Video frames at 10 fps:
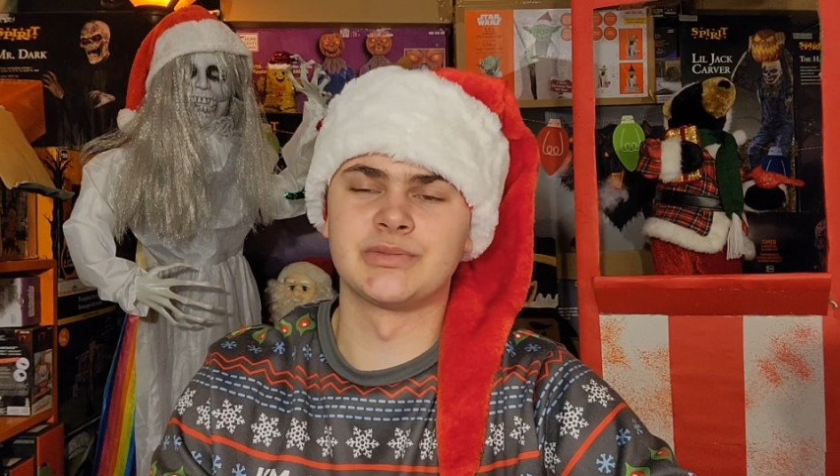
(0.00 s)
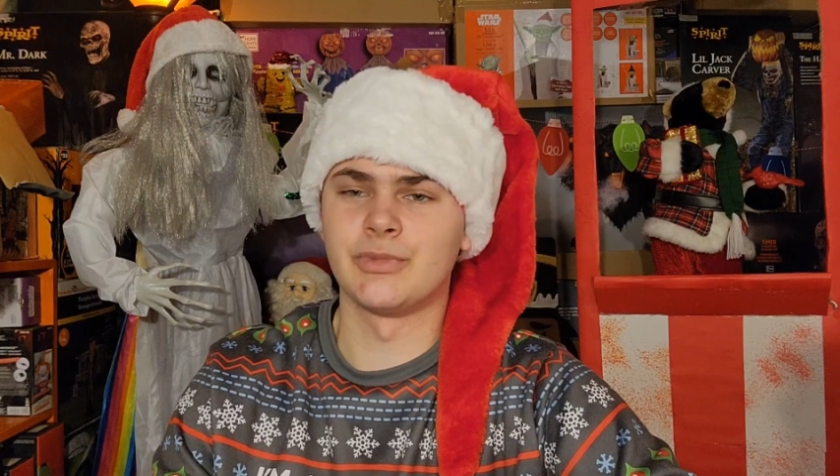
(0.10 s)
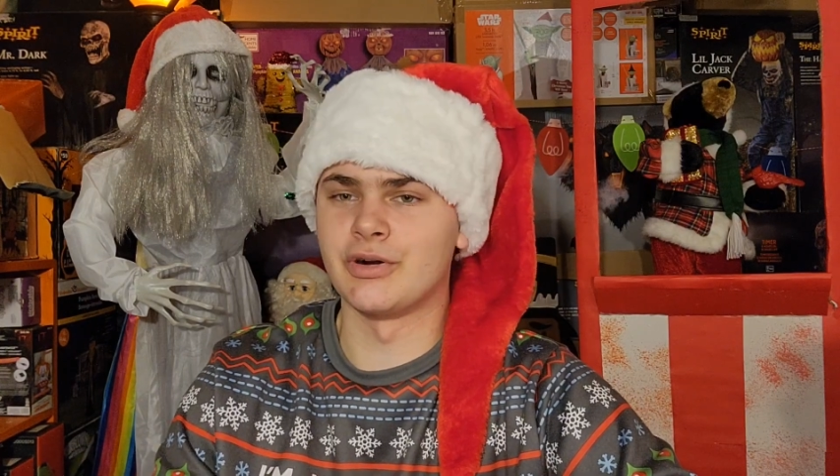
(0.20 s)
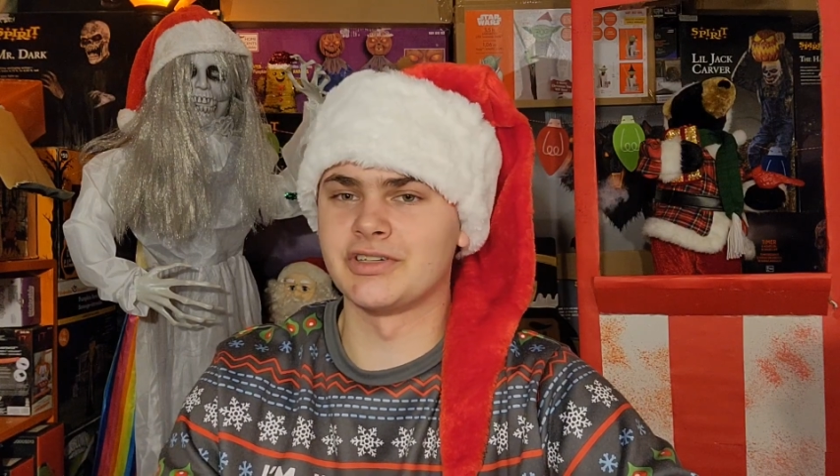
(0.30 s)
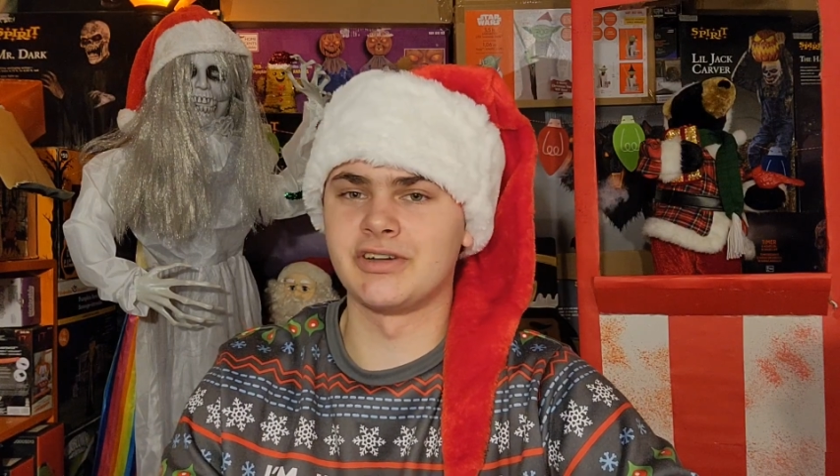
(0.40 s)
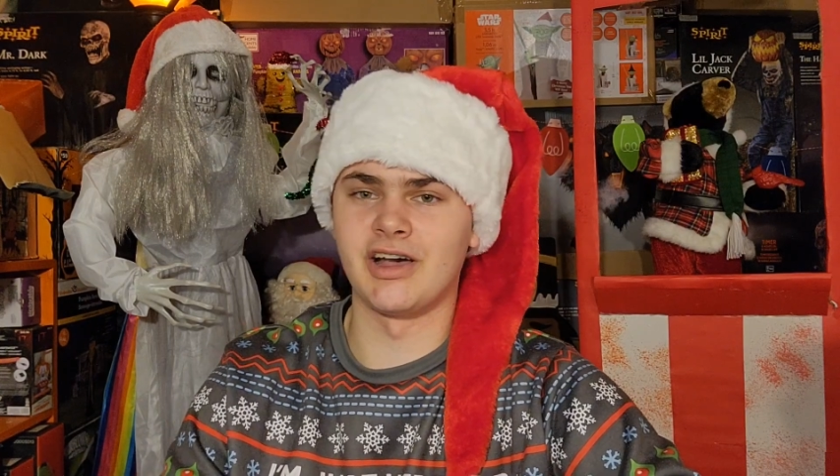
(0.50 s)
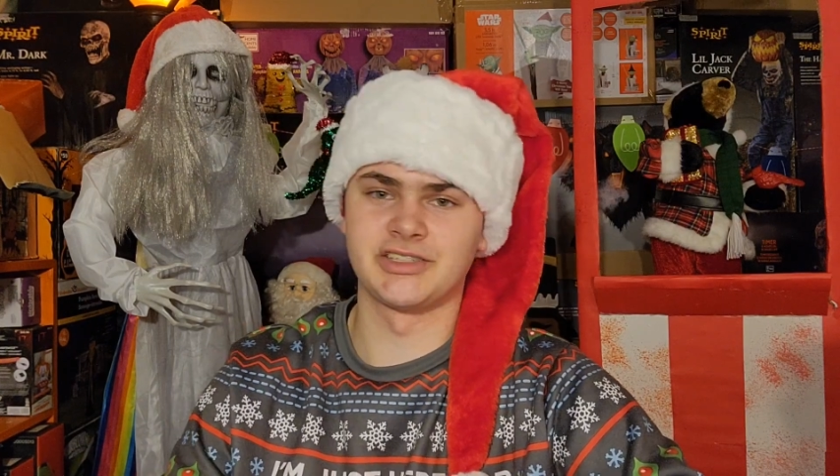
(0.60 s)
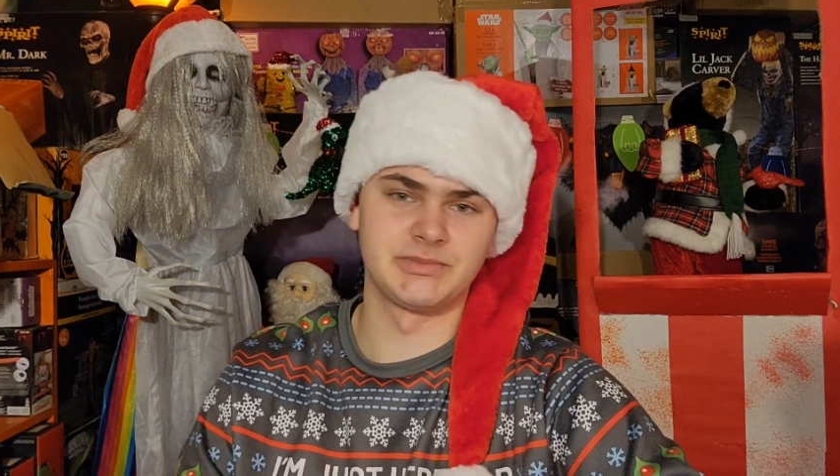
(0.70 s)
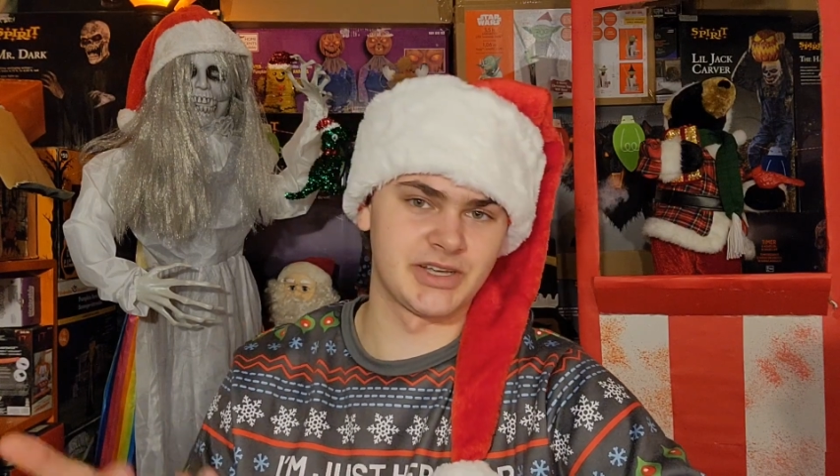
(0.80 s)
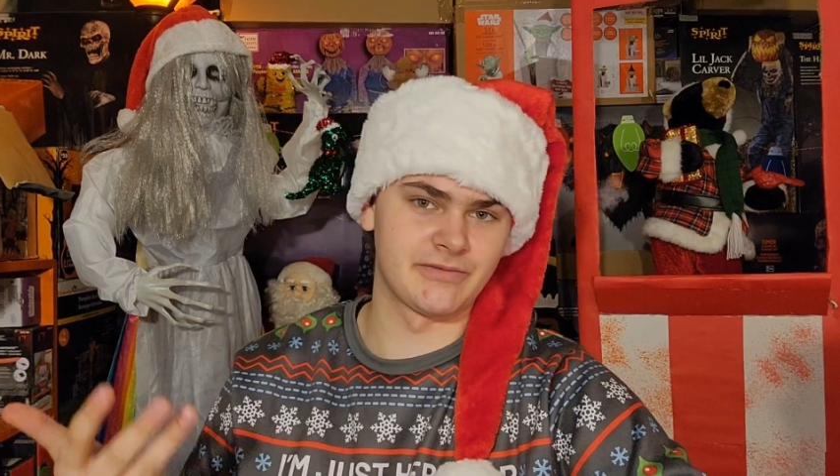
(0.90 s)
Morse
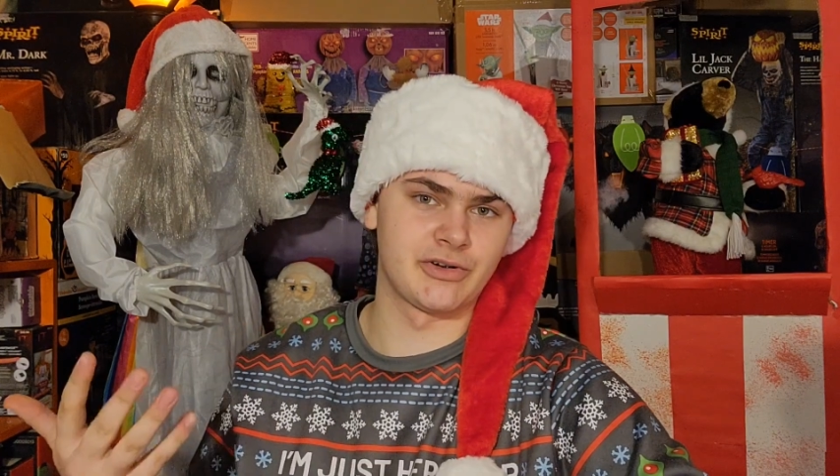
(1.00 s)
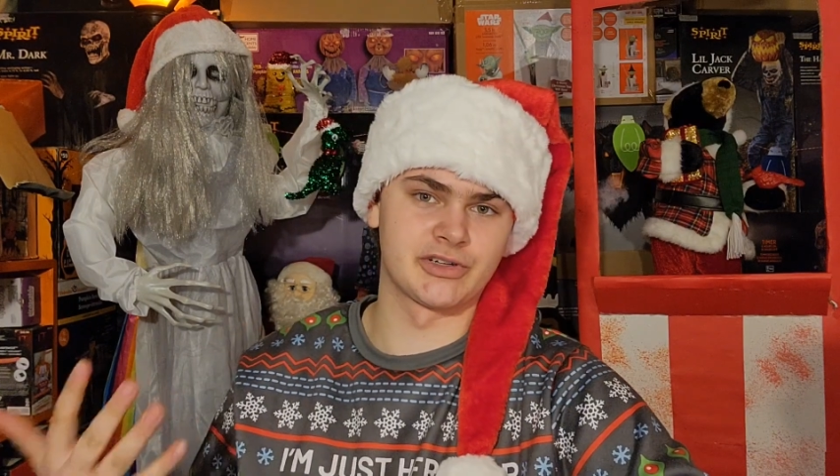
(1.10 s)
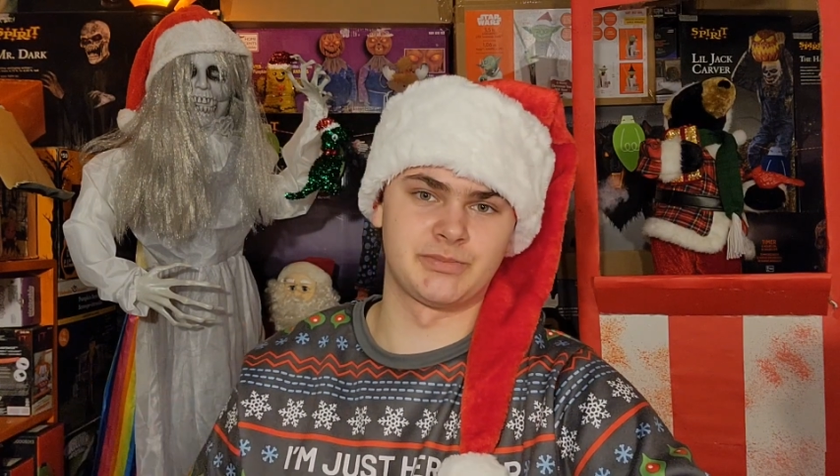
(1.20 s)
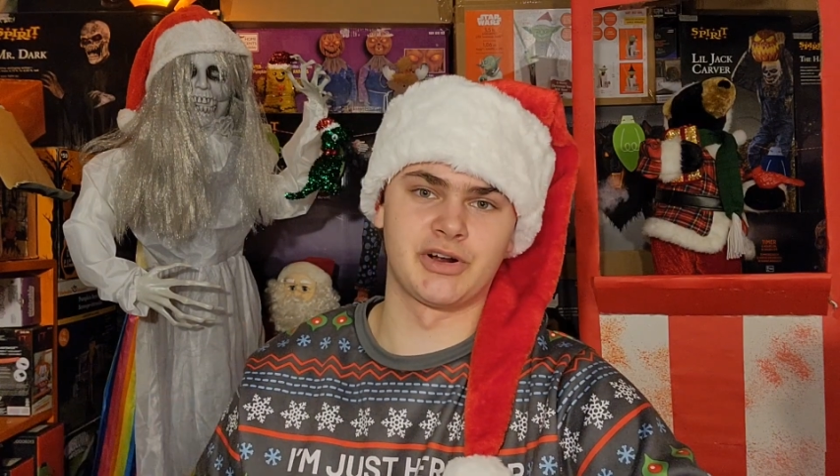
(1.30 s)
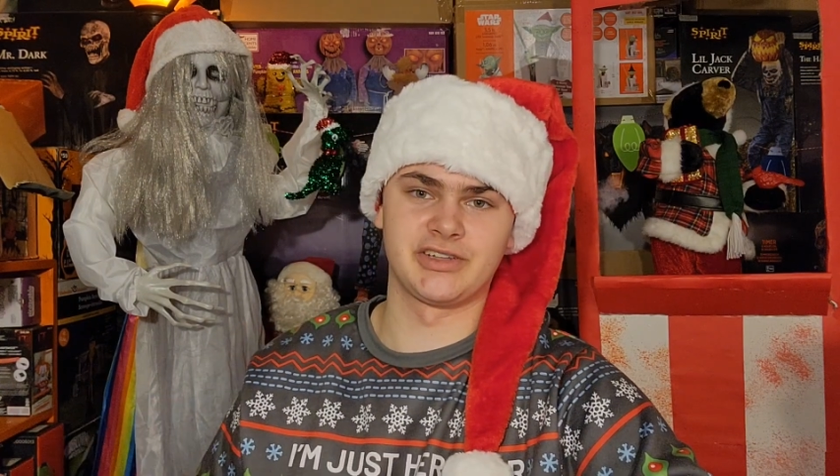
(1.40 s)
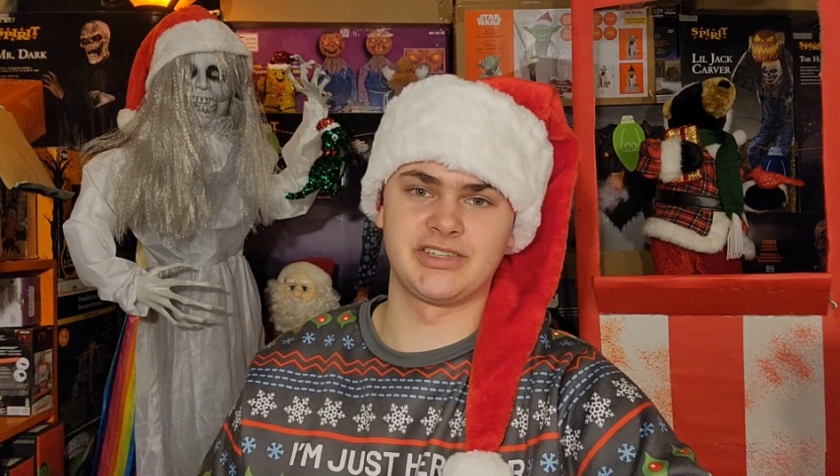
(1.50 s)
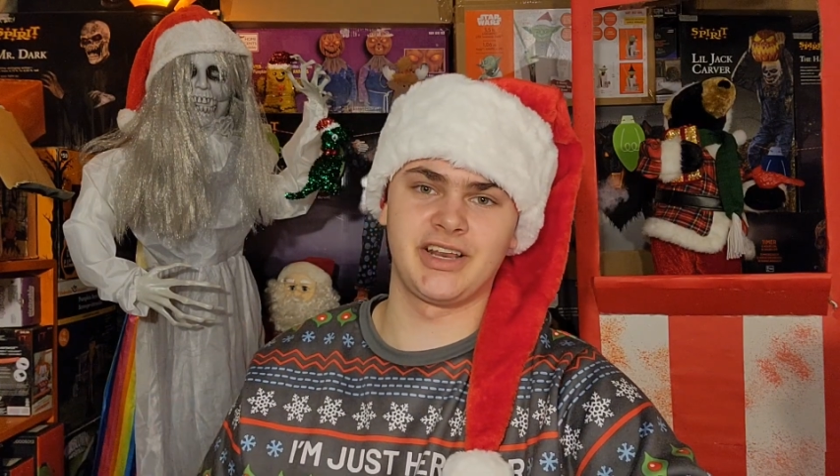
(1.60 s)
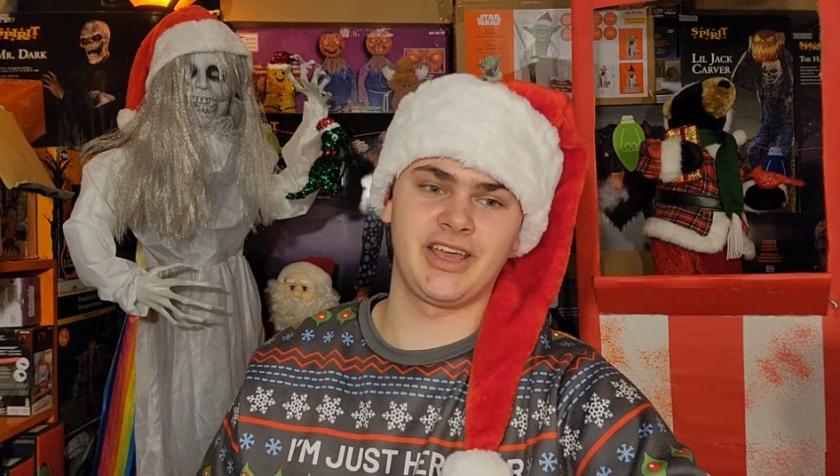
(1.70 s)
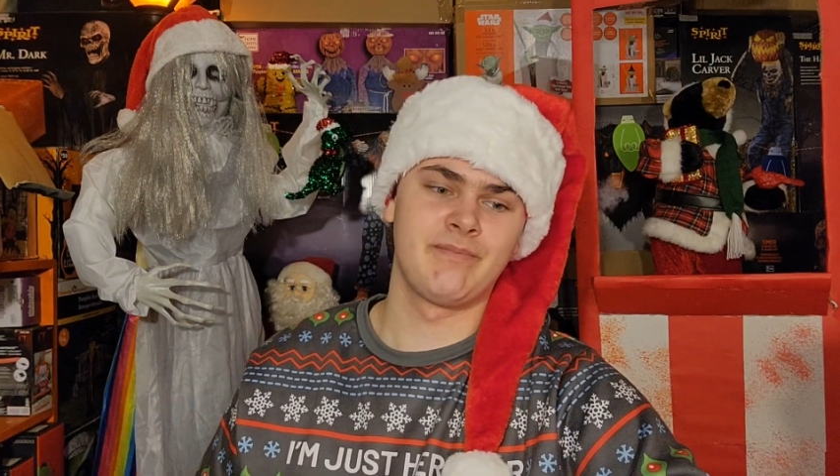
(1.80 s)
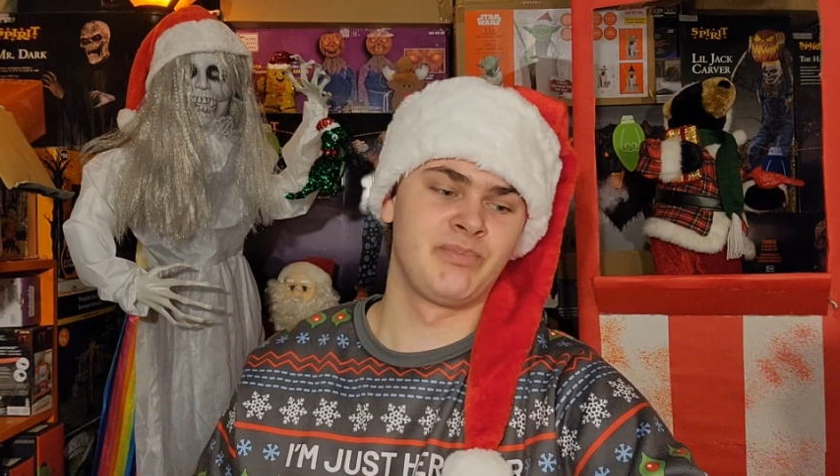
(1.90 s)
Costumes, and of course Party
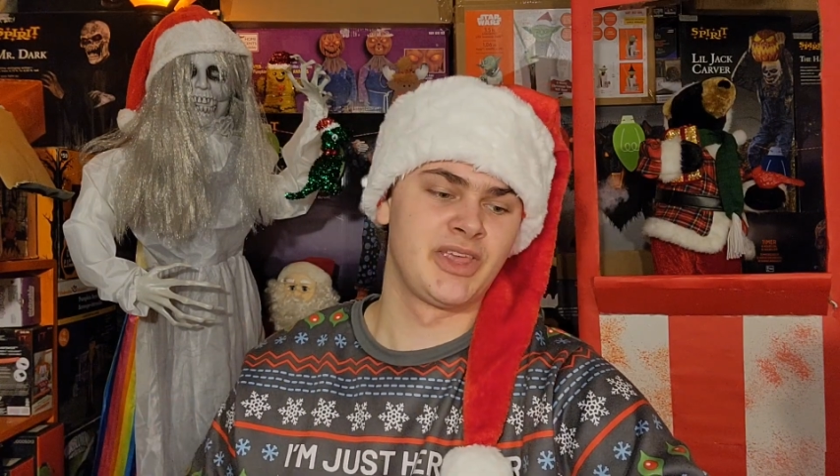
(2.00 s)
City.